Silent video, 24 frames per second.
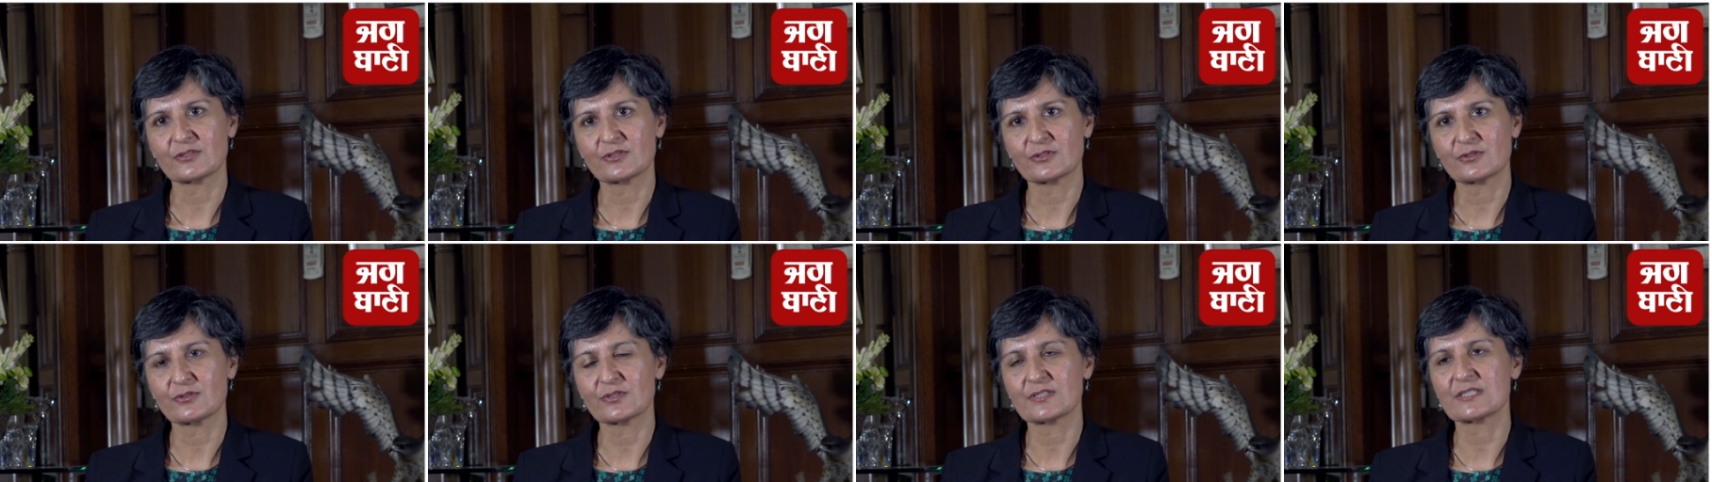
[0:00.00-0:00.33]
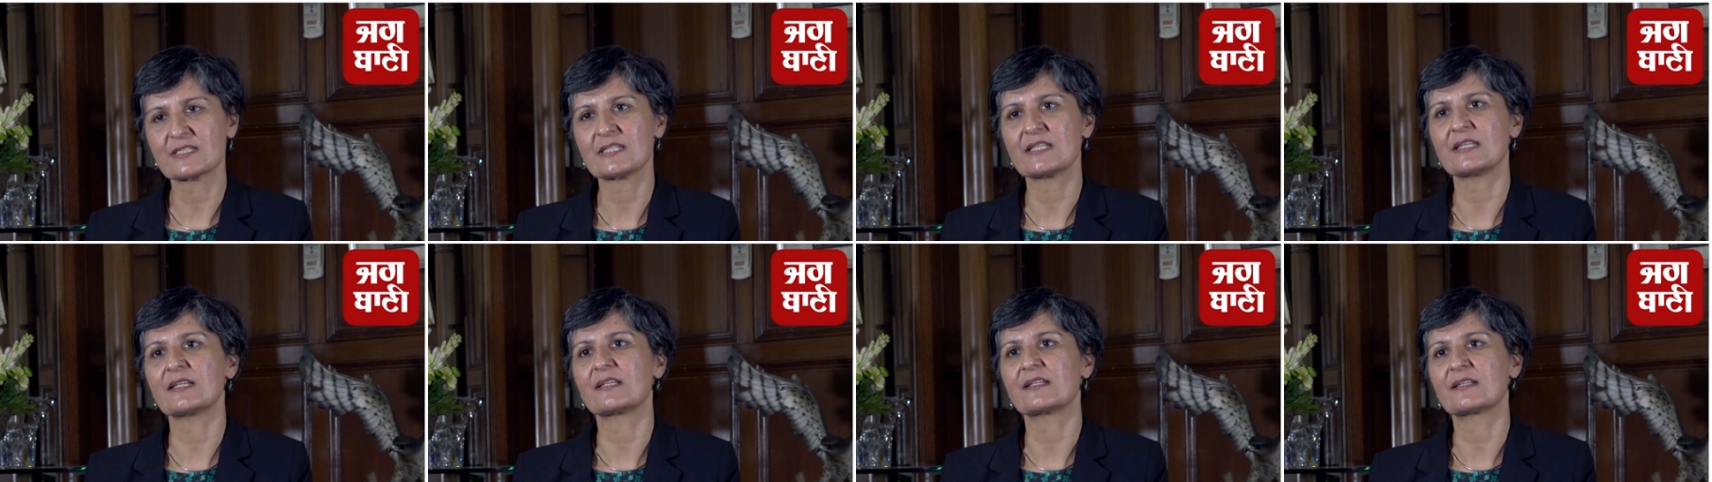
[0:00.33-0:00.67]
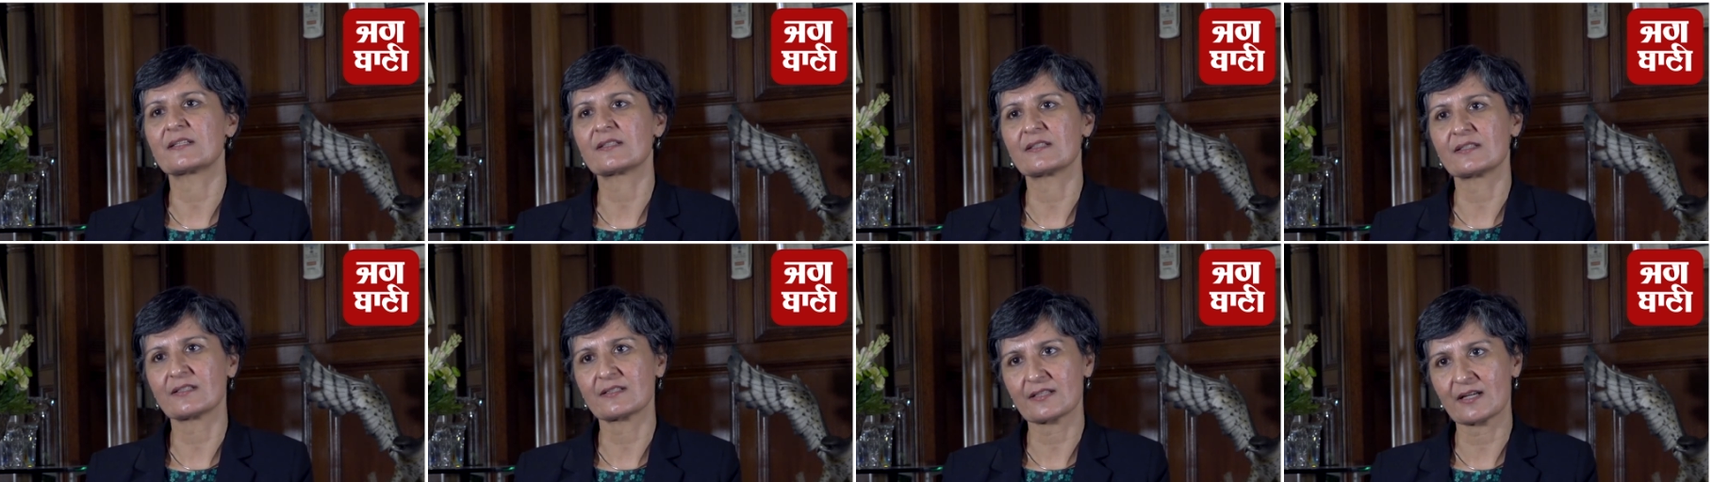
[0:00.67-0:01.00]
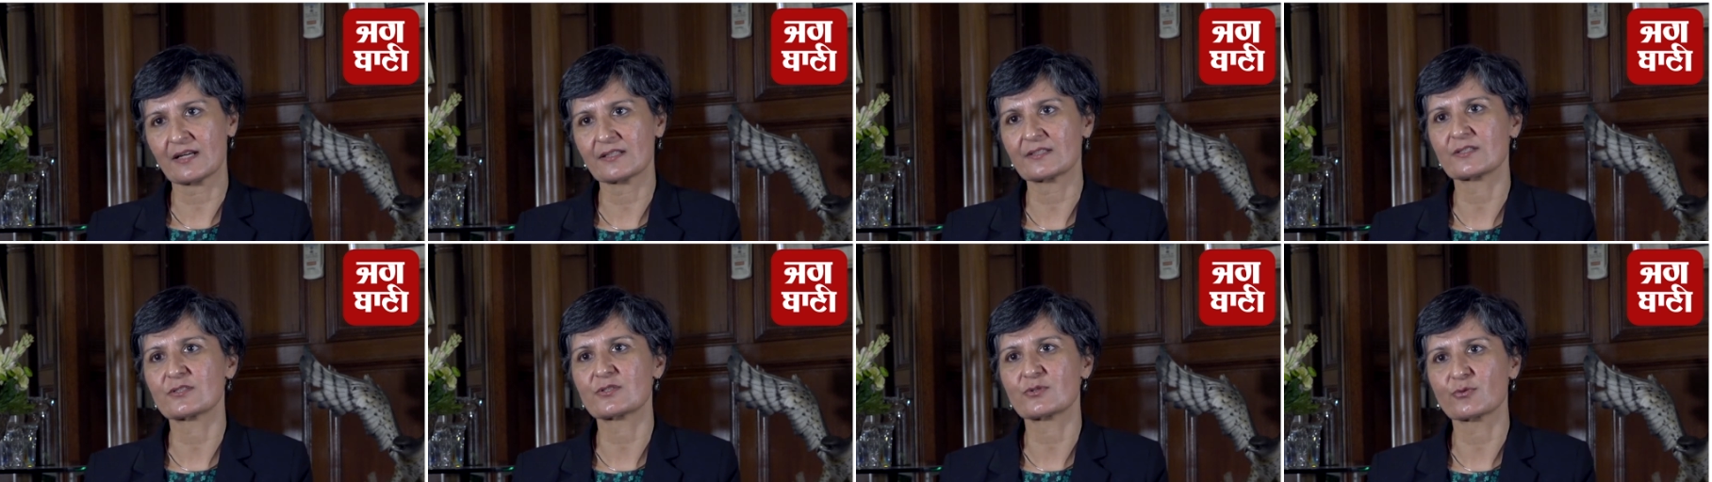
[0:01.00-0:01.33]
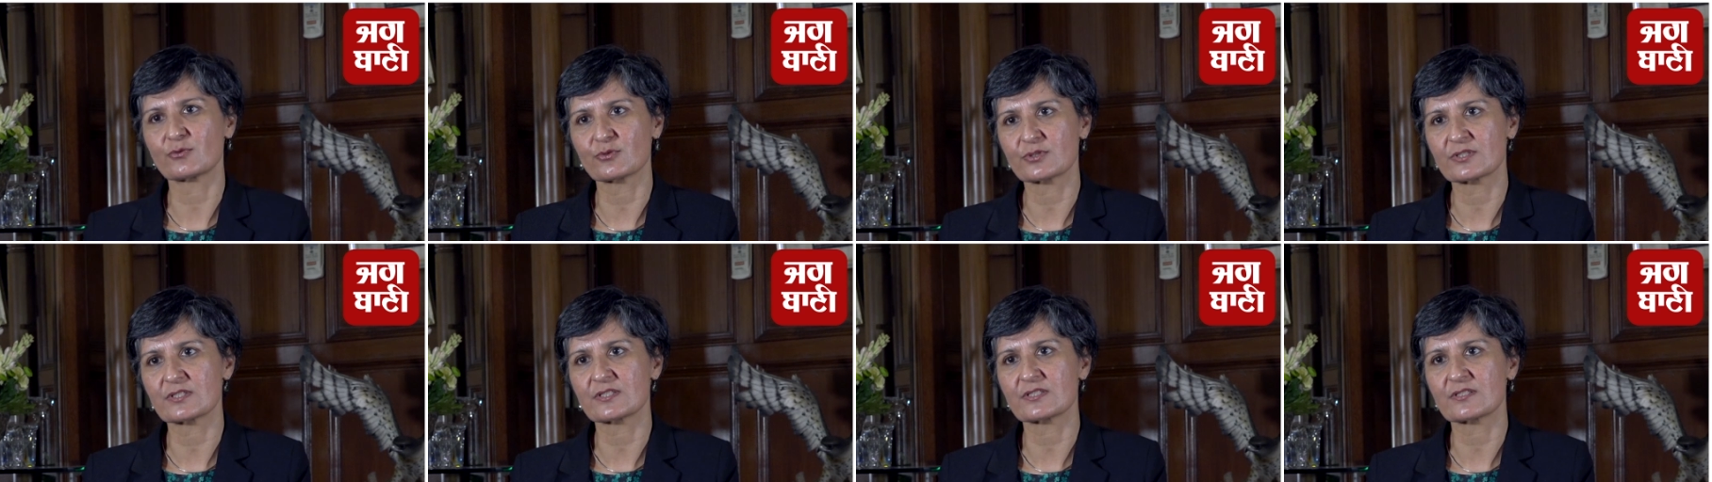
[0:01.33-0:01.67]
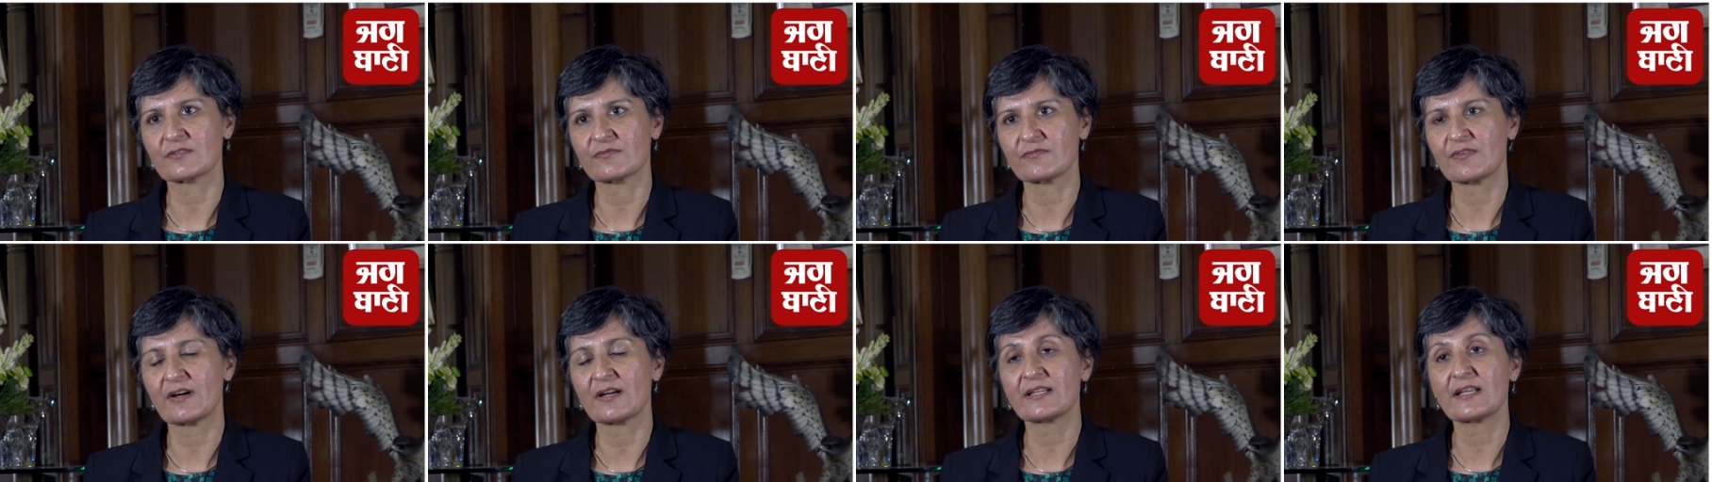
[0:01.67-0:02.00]
seek other sources
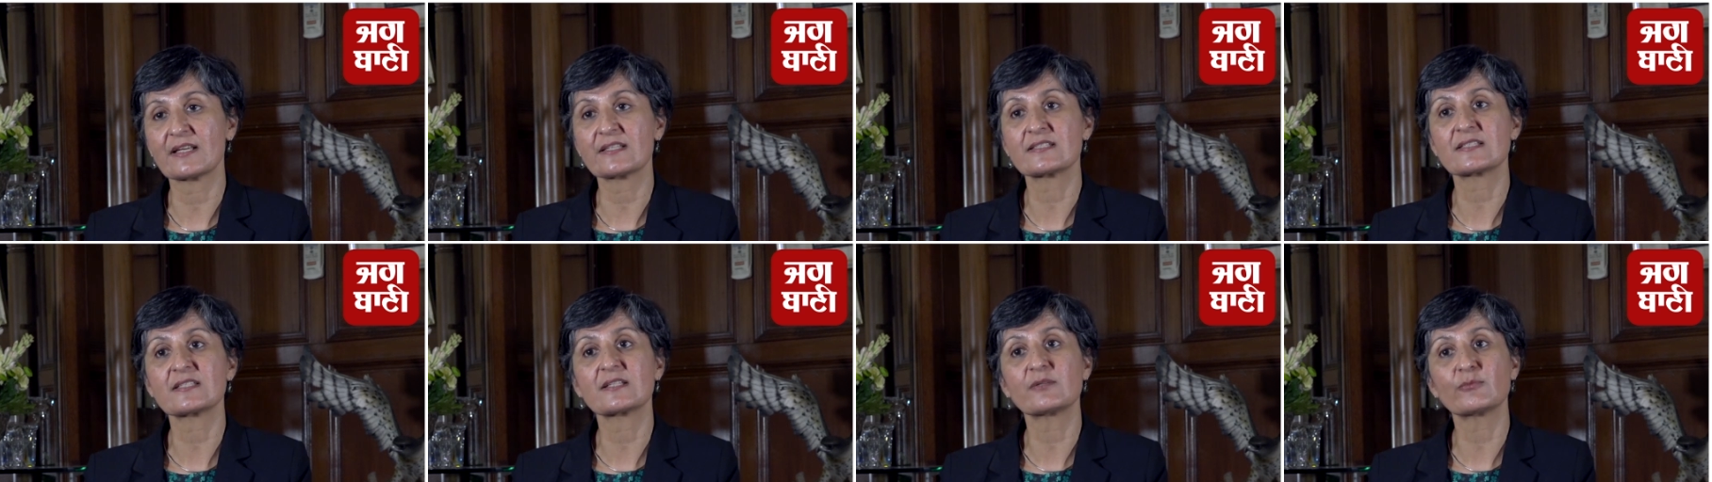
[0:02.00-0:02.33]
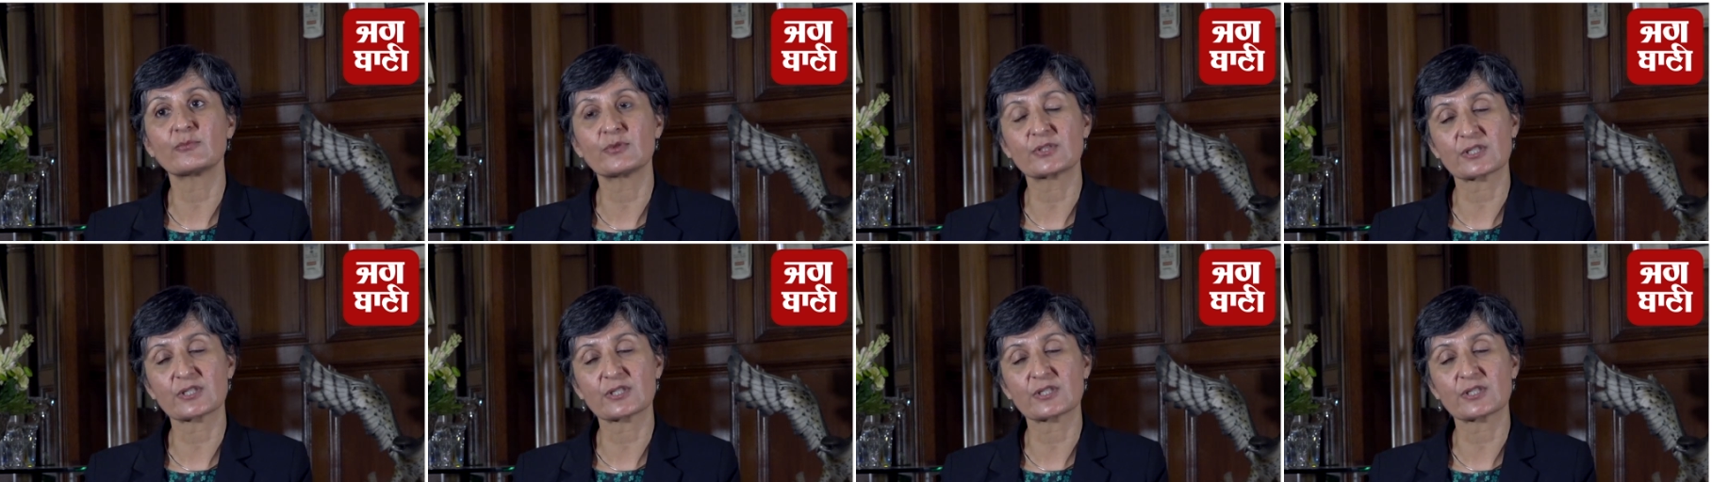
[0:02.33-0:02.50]
of financing,